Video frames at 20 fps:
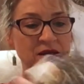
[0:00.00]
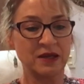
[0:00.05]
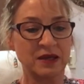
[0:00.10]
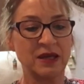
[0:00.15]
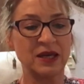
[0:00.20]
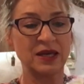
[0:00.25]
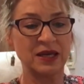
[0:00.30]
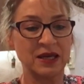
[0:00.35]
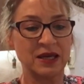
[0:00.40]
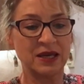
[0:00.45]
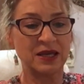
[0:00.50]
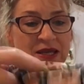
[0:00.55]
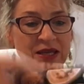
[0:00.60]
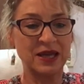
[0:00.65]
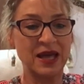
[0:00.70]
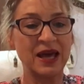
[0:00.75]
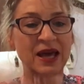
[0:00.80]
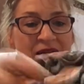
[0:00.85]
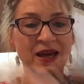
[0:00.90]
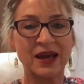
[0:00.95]
And
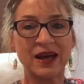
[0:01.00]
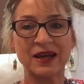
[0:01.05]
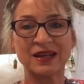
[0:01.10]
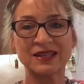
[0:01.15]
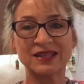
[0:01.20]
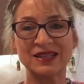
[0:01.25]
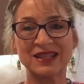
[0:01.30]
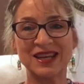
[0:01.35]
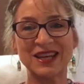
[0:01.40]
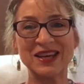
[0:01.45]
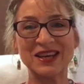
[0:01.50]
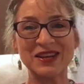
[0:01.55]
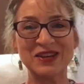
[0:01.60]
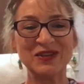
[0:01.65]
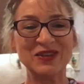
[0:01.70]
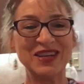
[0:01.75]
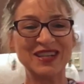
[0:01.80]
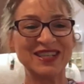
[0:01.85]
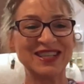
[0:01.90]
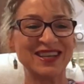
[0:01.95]
next, you
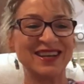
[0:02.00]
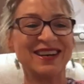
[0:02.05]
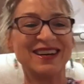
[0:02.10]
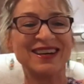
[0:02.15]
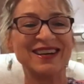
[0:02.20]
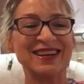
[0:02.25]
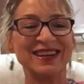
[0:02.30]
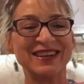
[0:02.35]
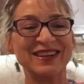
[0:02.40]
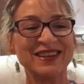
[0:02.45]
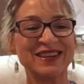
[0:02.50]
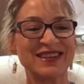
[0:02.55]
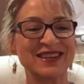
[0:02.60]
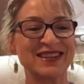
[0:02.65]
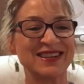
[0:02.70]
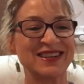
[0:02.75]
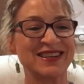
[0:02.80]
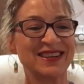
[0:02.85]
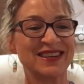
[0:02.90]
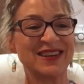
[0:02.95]
get to iron.